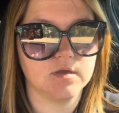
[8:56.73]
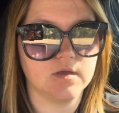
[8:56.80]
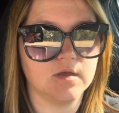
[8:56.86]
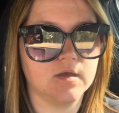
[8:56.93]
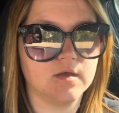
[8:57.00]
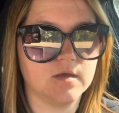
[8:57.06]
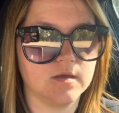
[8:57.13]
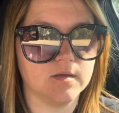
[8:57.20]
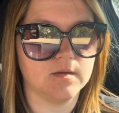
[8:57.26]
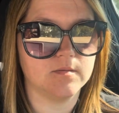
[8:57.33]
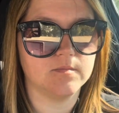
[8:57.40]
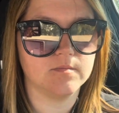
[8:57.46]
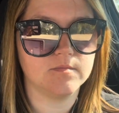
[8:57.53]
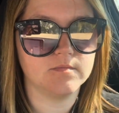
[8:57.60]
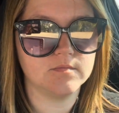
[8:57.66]

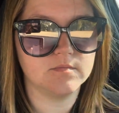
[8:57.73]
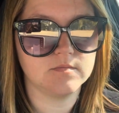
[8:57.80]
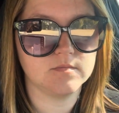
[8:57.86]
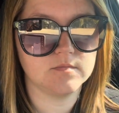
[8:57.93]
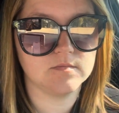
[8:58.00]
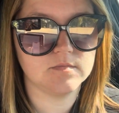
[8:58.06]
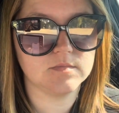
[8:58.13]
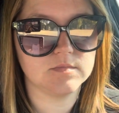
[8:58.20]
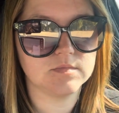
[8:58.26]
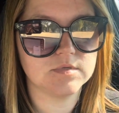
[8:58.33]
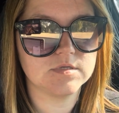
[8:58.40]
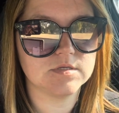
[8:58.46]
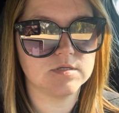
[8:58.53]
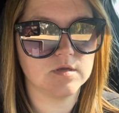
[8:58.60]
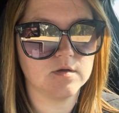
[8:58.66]
Um,
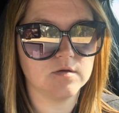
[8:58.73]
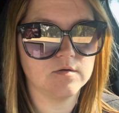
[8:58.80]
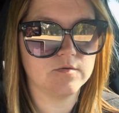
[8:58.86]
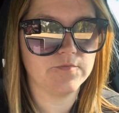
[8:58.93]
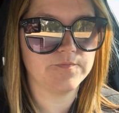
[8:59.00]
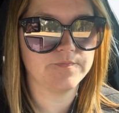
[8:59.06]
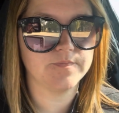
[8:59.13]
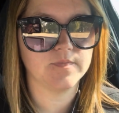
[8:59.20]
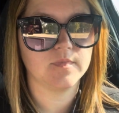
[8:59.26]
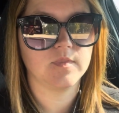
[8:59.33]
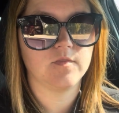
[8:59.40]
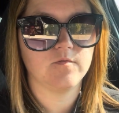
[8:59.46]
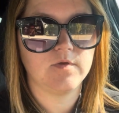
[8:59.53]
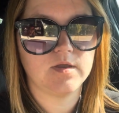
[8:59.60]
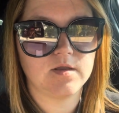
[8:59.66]
so
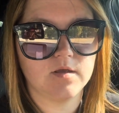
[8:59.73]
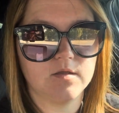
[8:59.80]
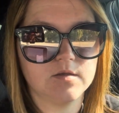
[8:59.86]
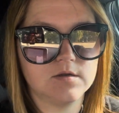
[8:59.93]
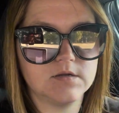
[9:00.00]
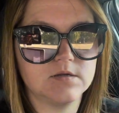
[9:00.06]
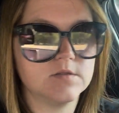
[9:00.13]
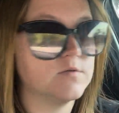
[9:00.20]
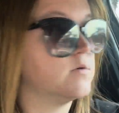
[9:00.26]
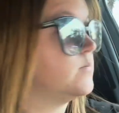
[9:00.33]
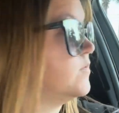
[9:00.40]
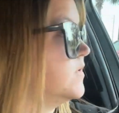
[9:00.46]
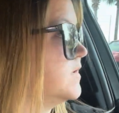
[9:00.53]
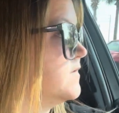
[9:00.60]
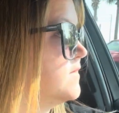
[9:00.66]
$3,
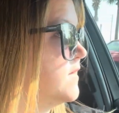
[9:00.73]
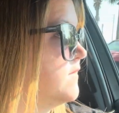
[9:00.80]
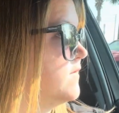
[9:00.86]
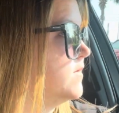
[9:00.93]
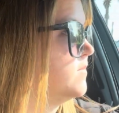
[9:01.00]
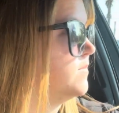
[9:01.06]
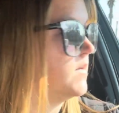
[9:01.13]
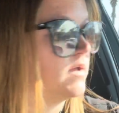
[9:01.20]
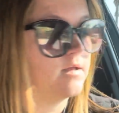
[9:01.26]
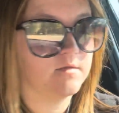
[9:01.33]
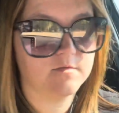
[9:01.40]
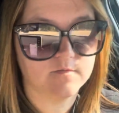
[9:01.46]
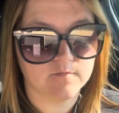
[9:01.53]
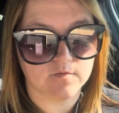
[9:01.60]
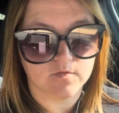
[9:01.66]
3.7 miles for